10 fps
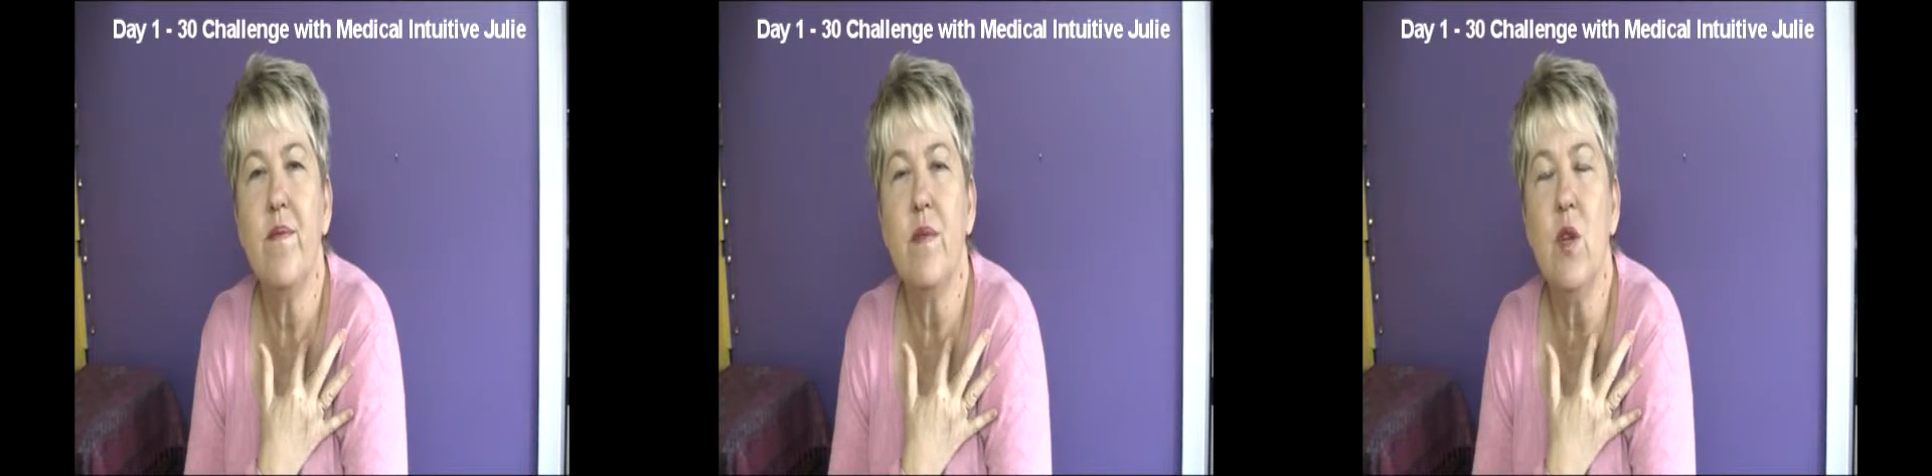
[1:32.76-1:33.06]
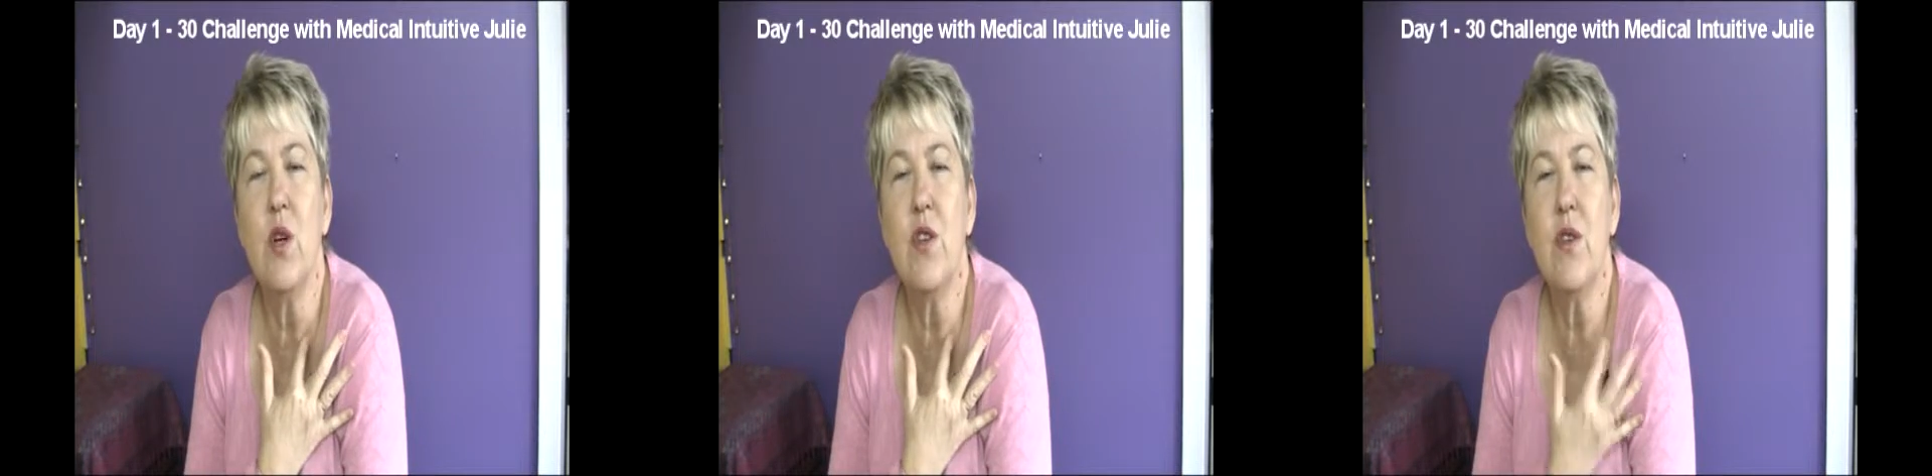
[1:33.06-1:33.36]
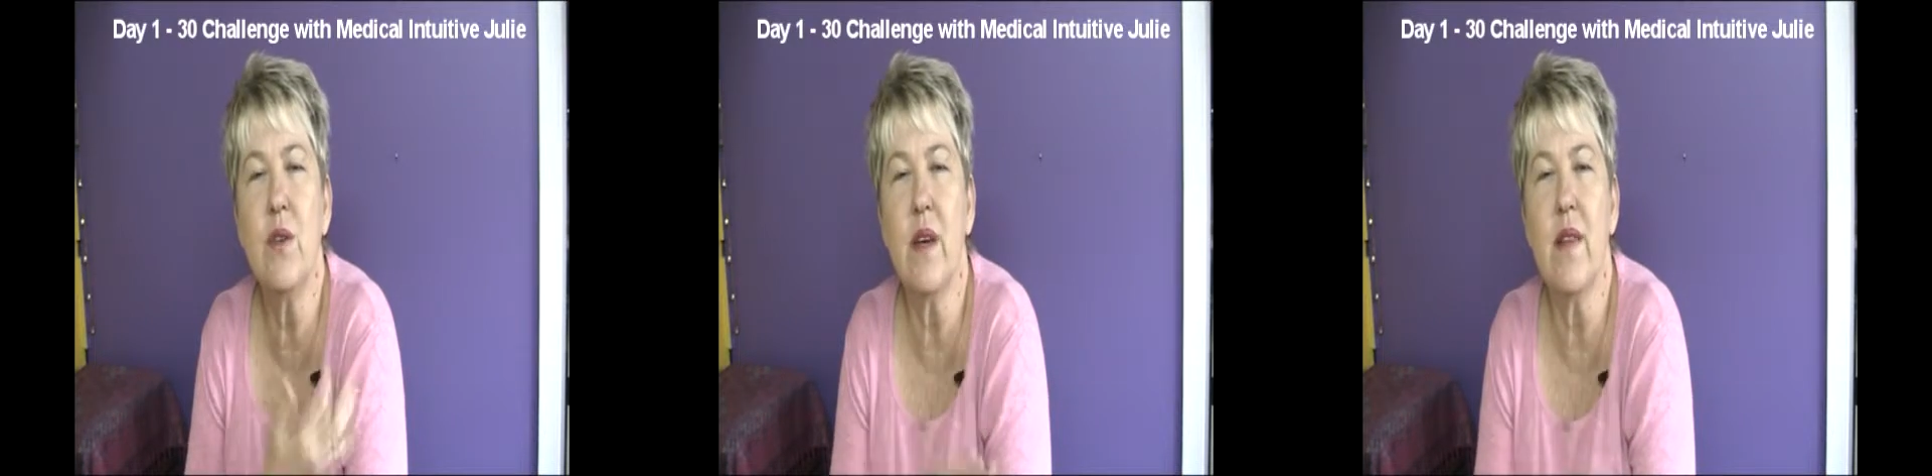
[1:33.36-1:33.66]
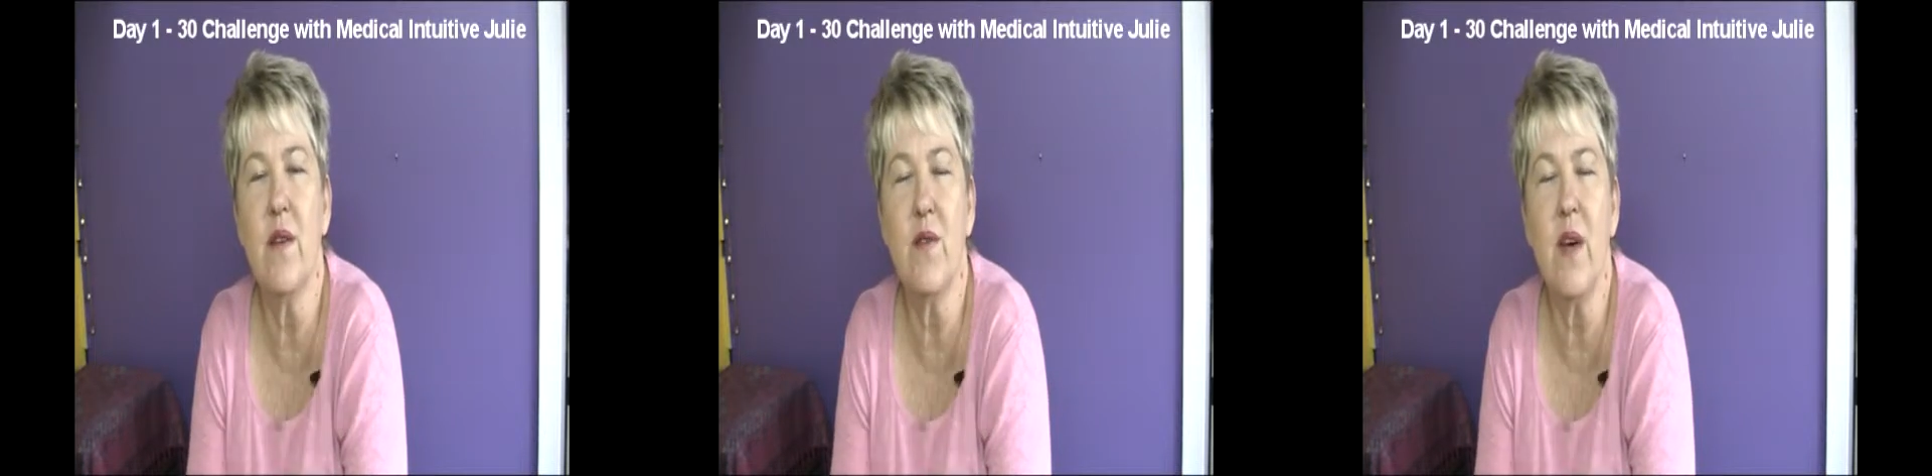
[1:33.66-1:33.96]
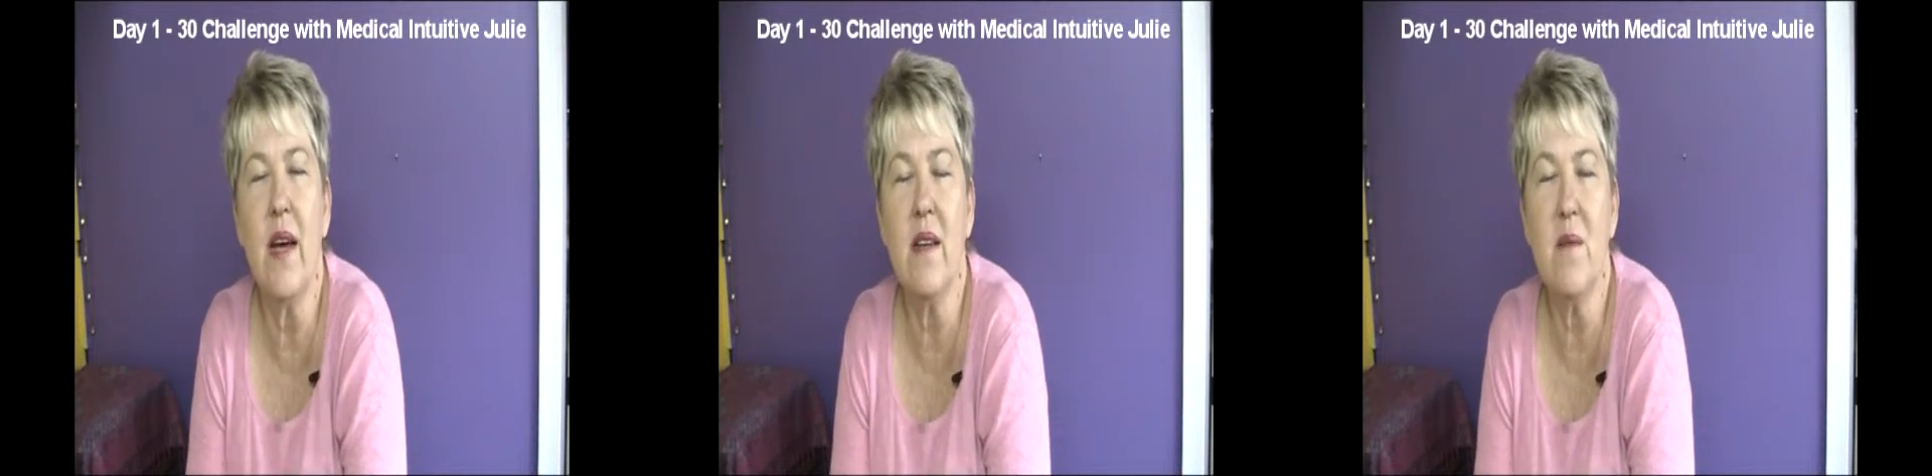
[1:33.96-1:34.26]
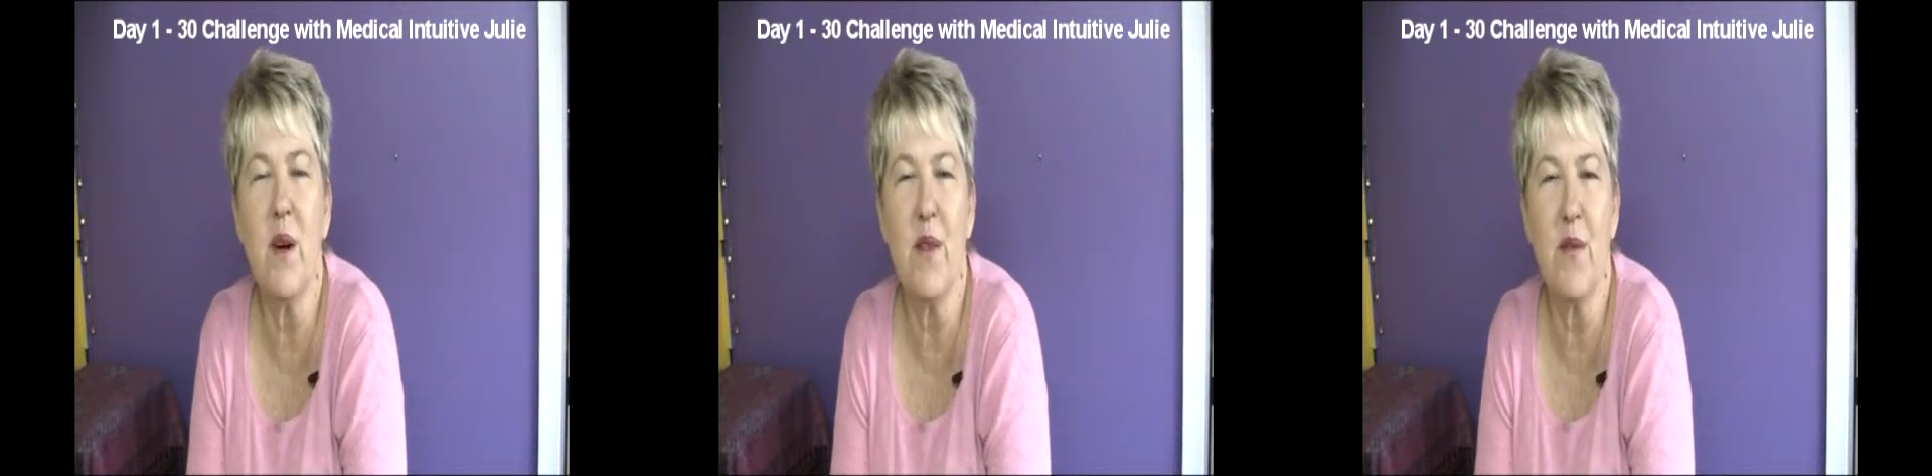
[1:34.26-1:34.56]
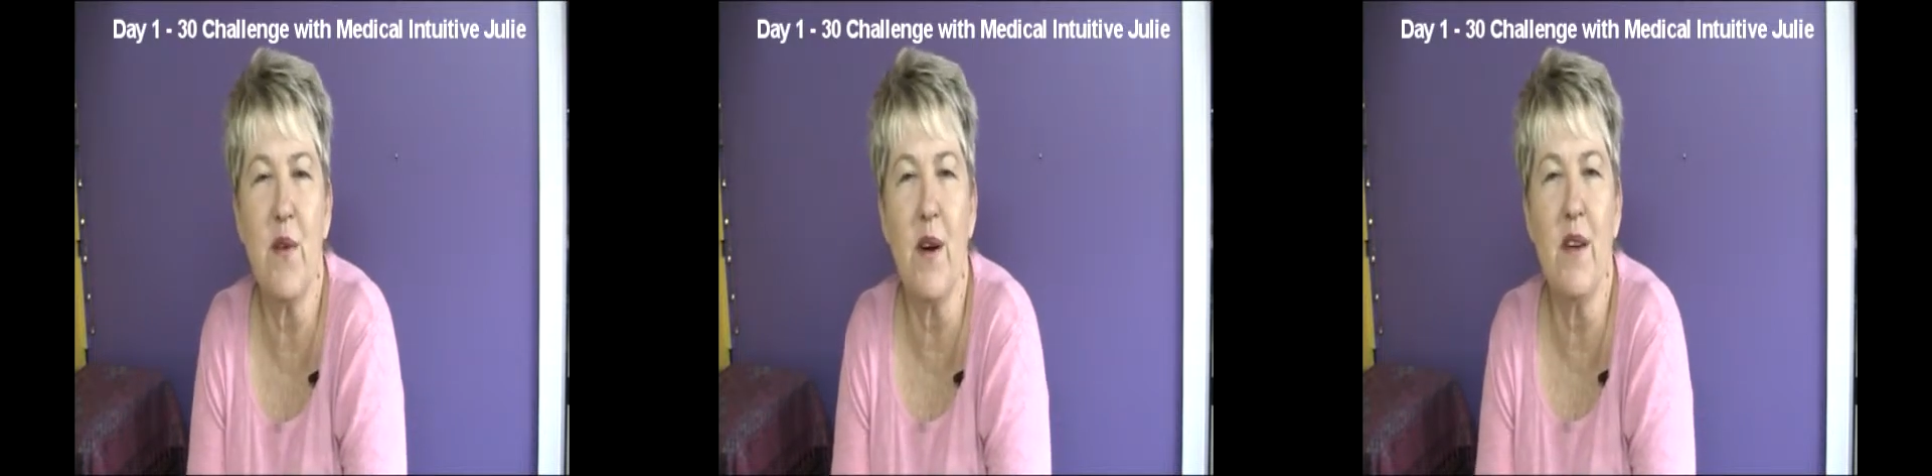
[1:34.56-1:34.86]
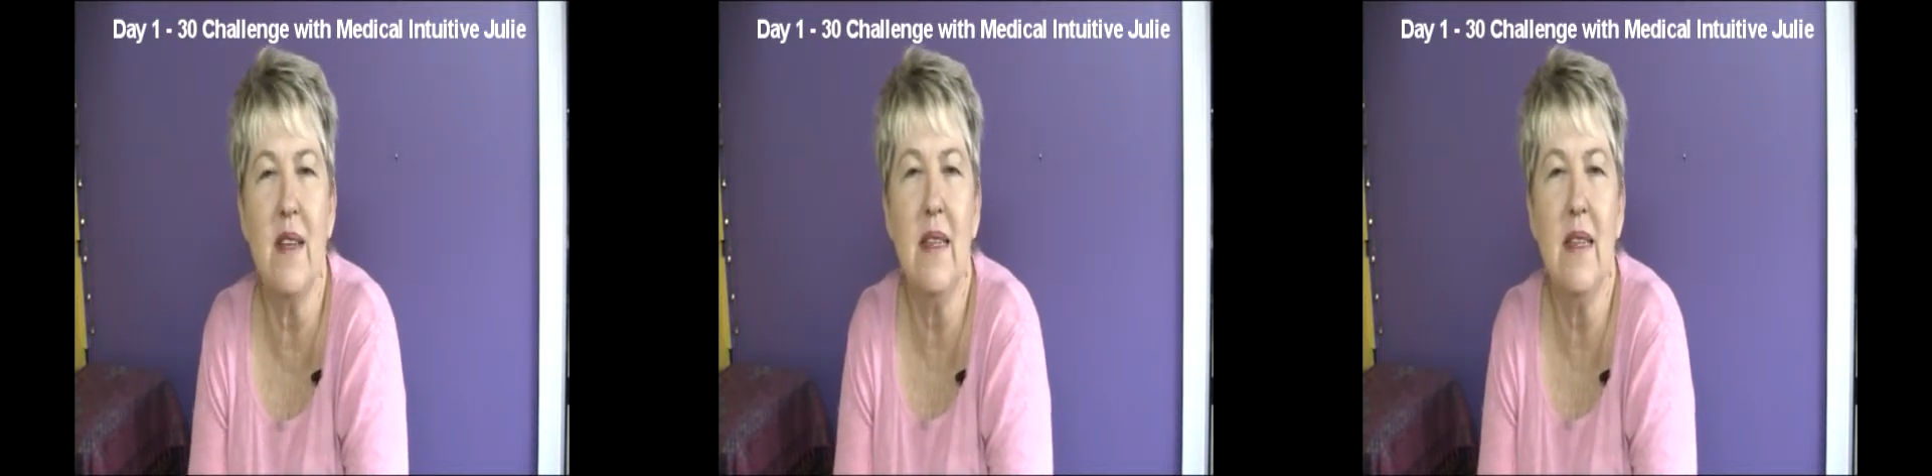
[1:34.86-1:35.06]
nodule that they found in my throat